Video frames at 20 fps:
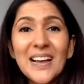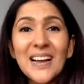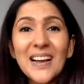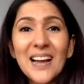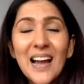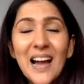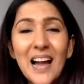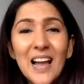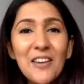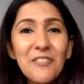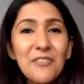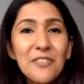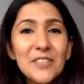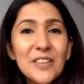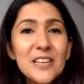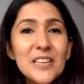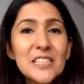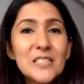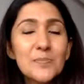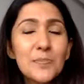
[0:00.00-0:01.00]
guy for
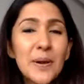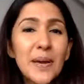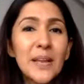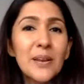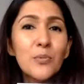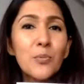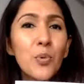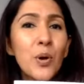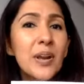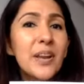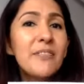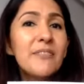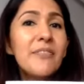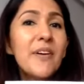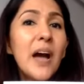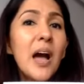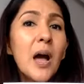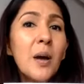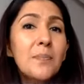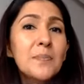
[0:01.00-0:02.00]
this, but what if
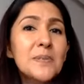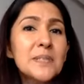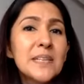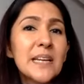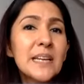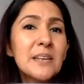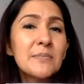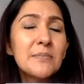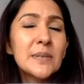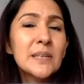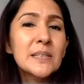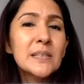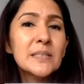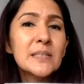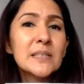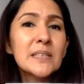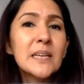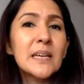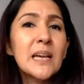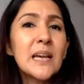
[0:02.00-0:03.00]
up
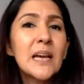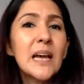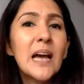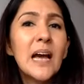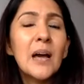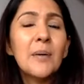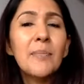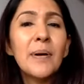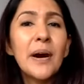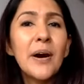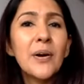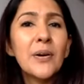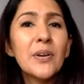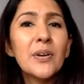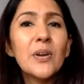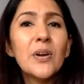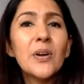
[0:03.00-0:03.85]
statements about